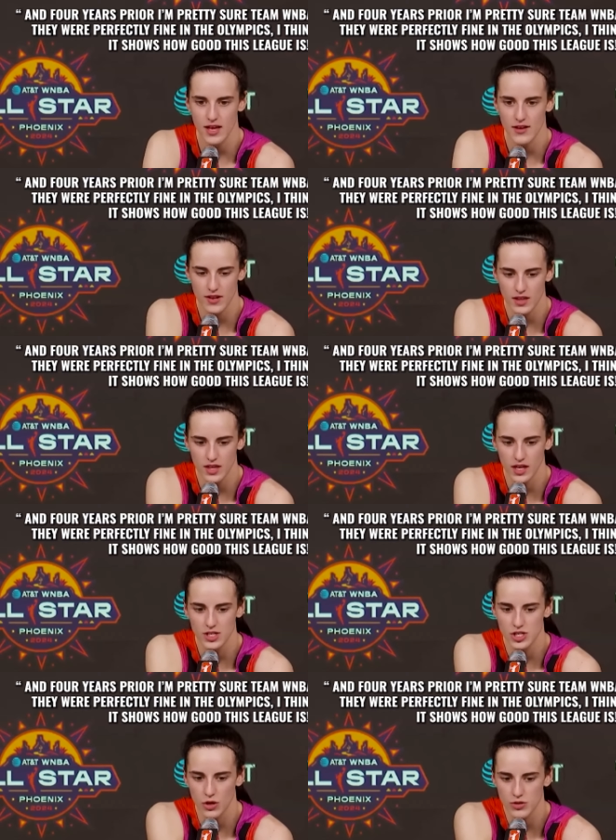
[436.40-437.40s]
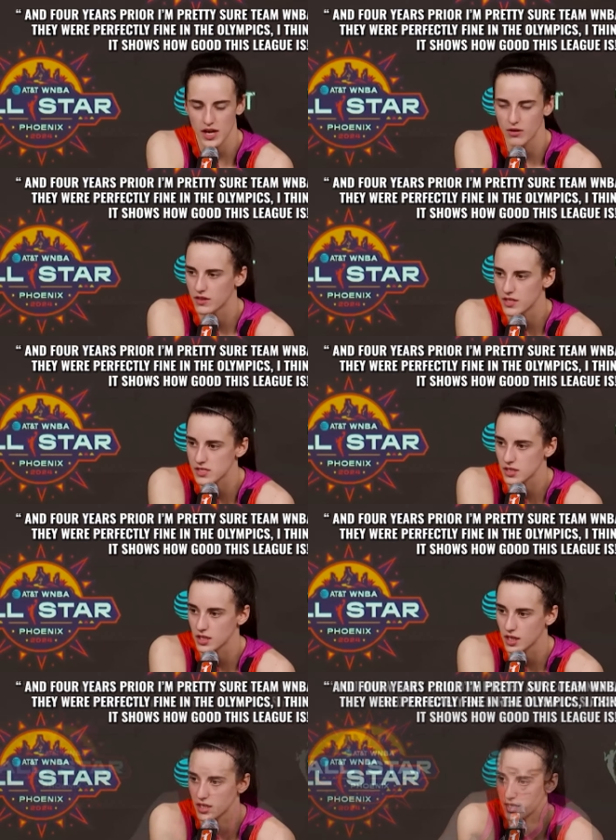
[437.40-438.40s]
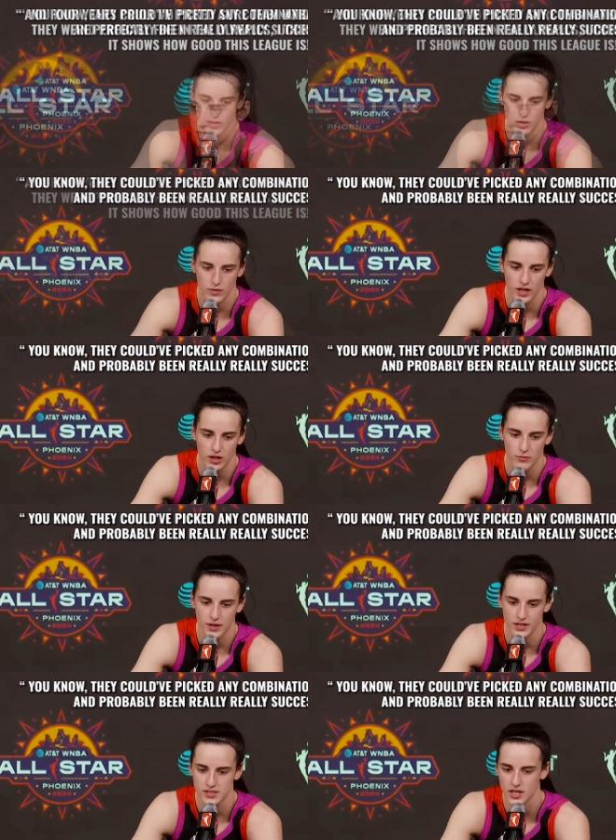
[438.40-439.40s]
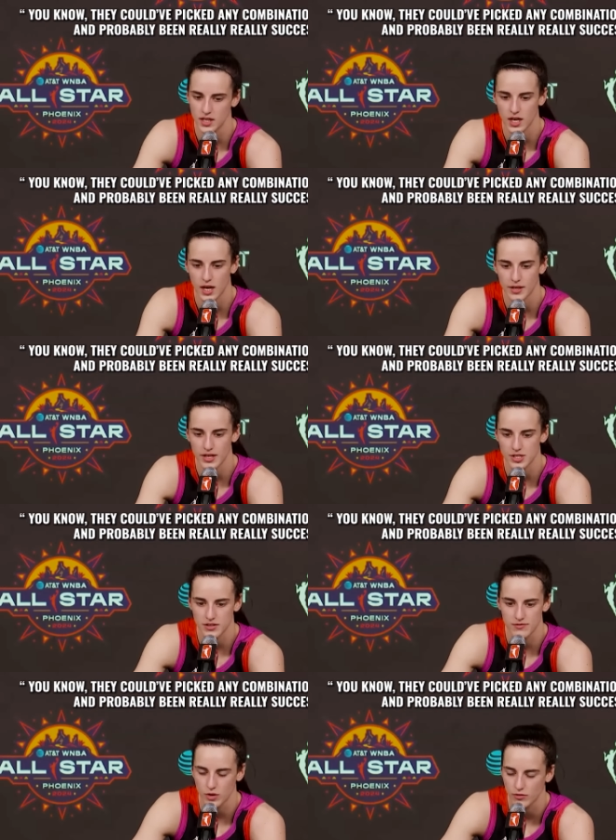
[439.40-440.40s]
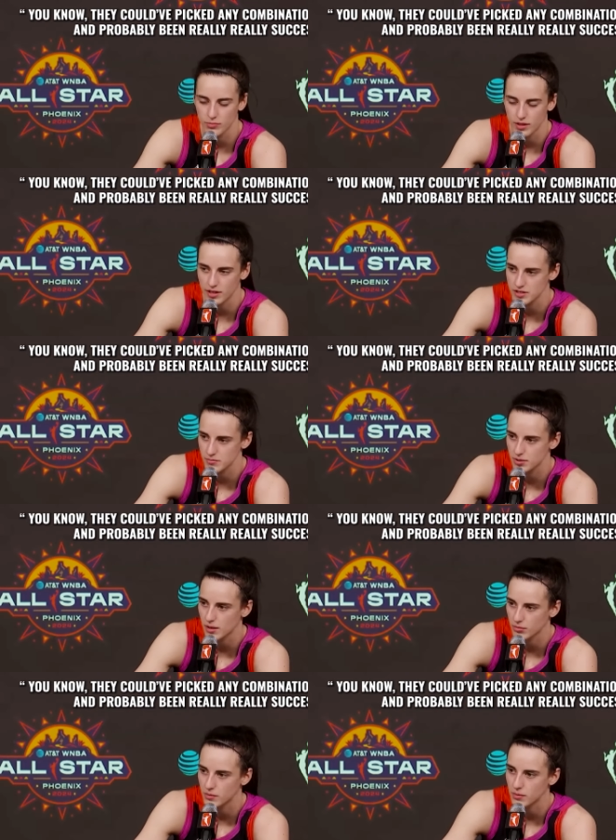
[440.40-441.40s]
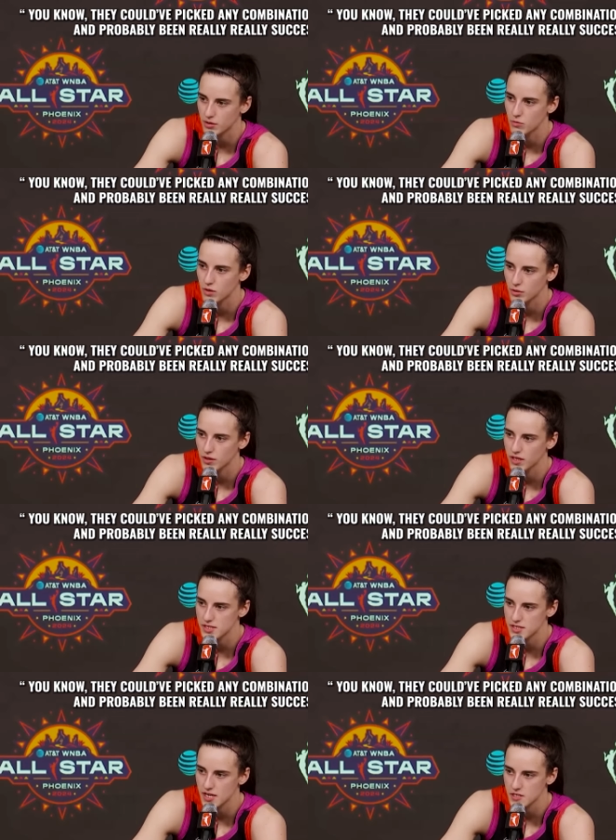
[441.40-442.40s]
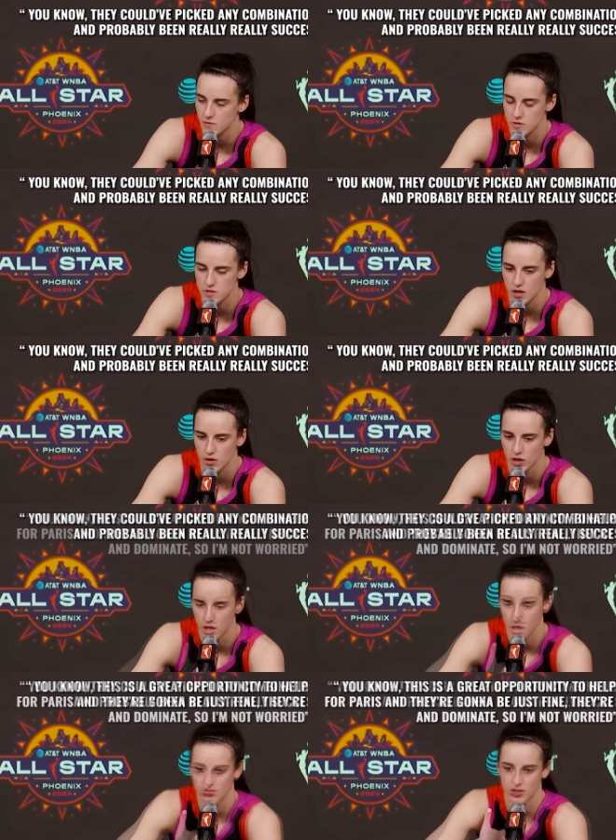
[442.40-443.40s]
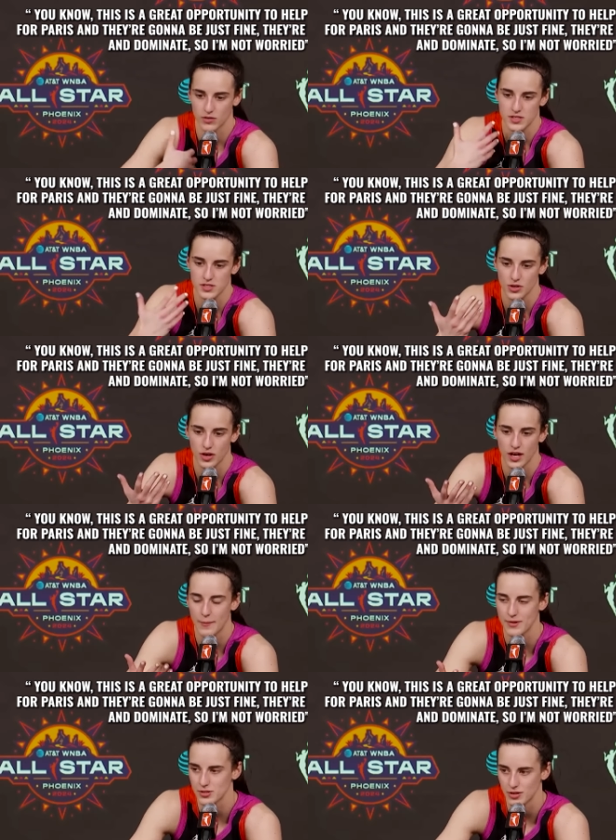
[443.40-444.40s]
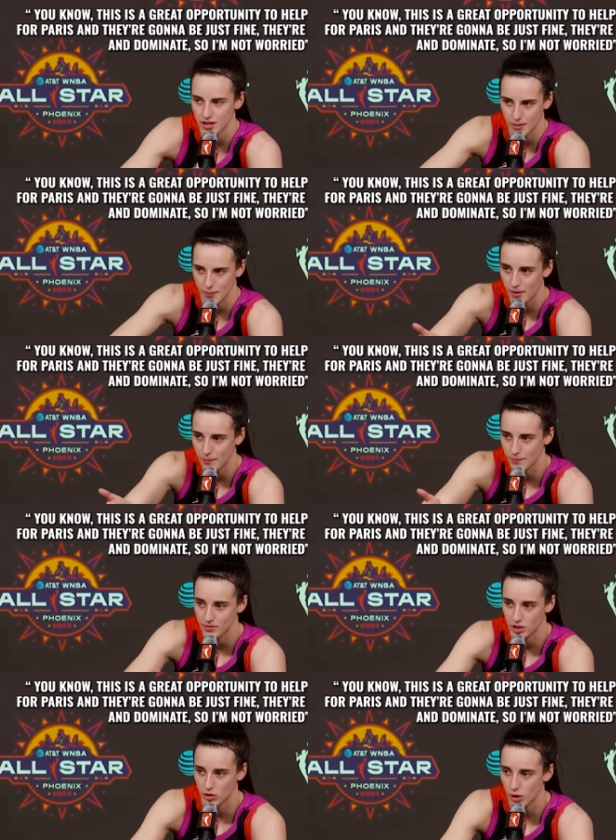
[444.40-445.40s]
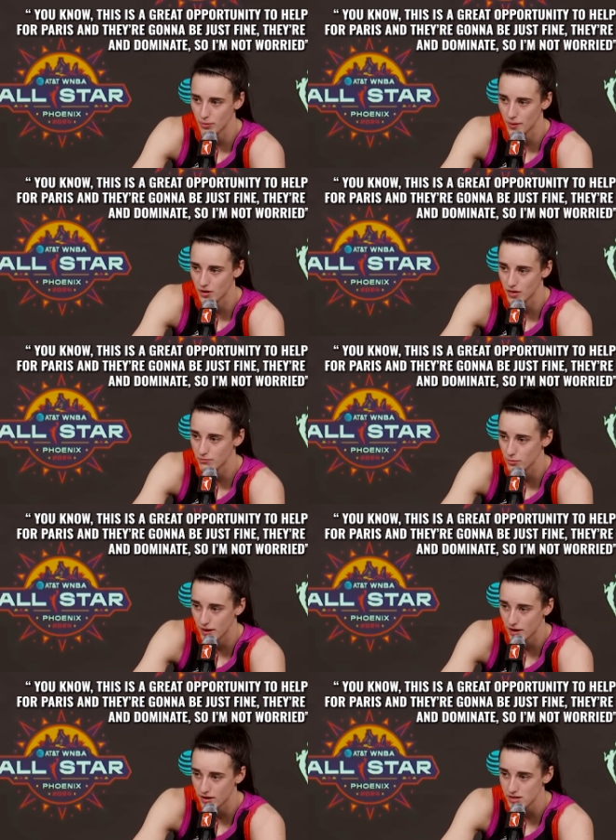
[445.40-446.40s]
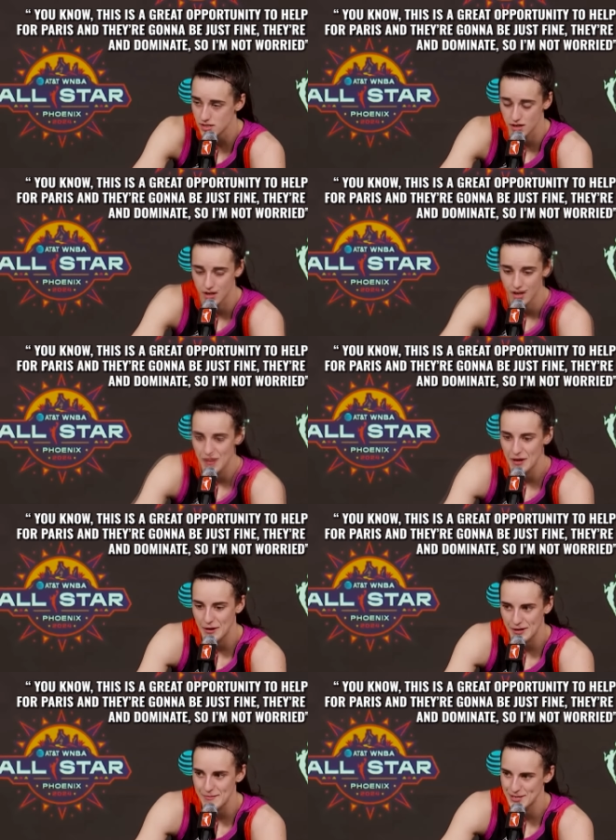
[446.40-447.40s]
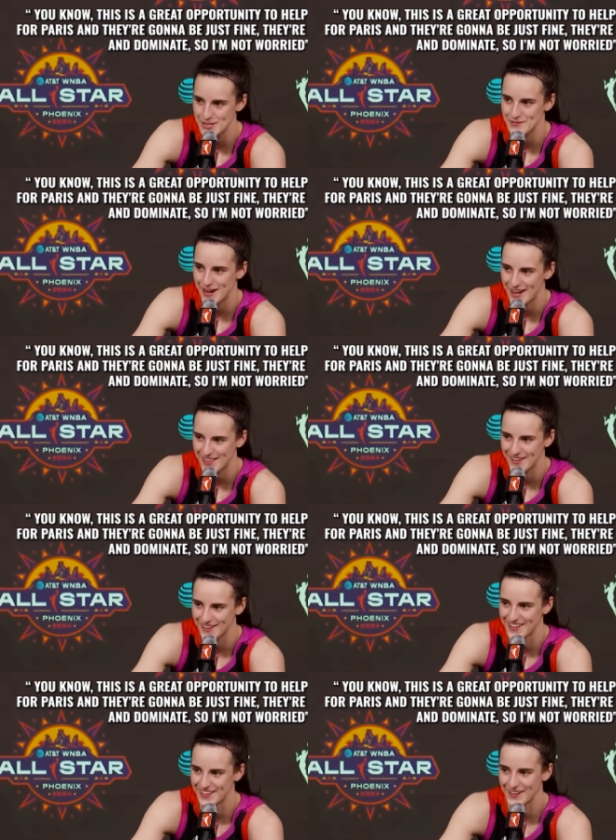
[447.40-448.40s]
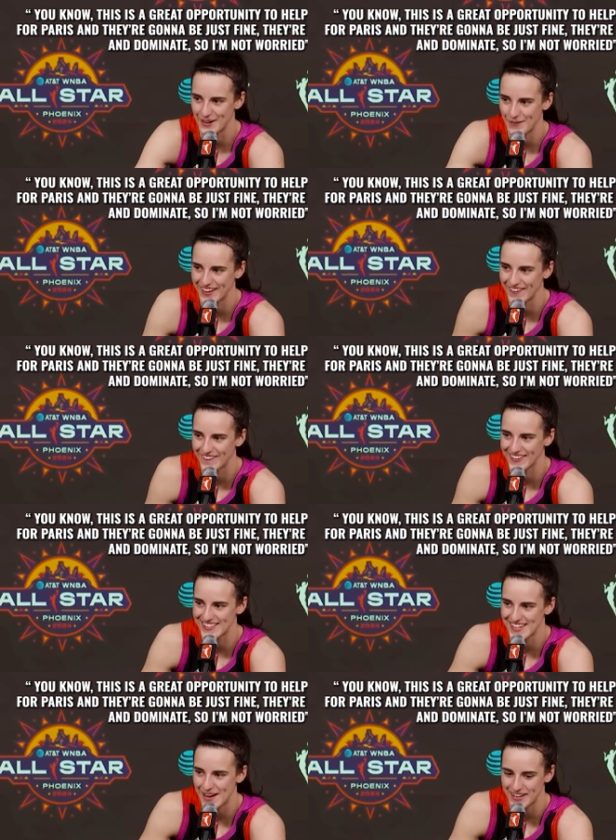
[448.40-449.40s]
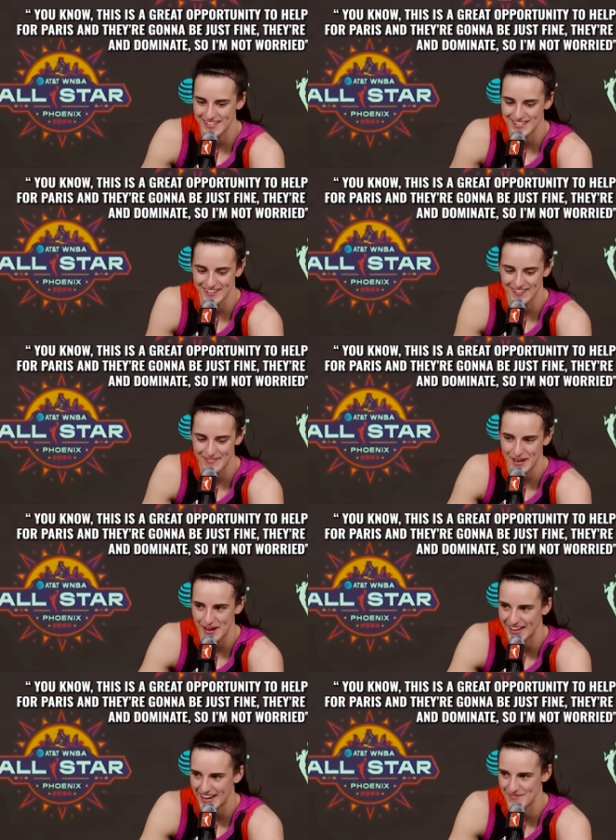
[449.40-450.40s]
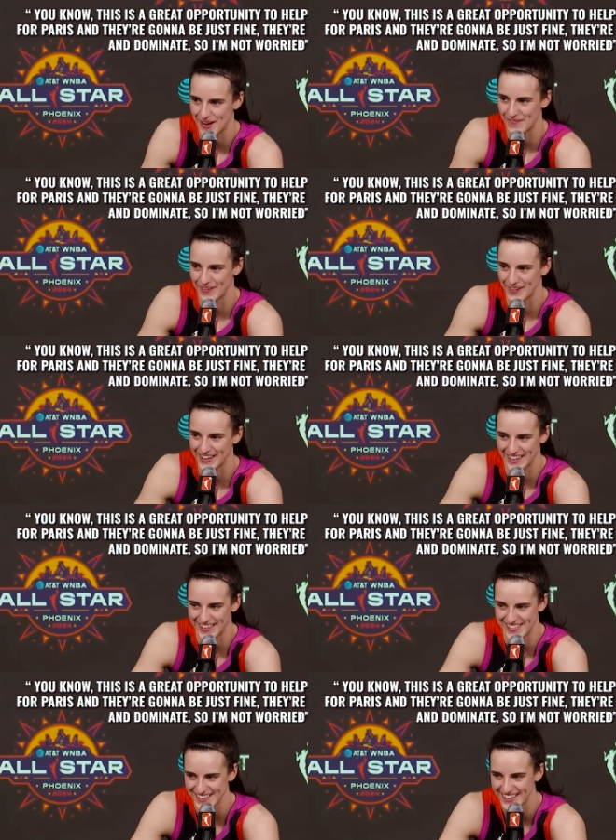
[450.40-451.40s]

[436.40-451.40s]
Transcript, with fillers: if anything, it shows how good this league is. You know, they could have picked any combination of 12 players and probably been really, really successful. So, you know, this is a great opportunity to, you know, help prepare them for Paris, and they're going to be just fine. They're going to win gold and dominate. So I'm not worried.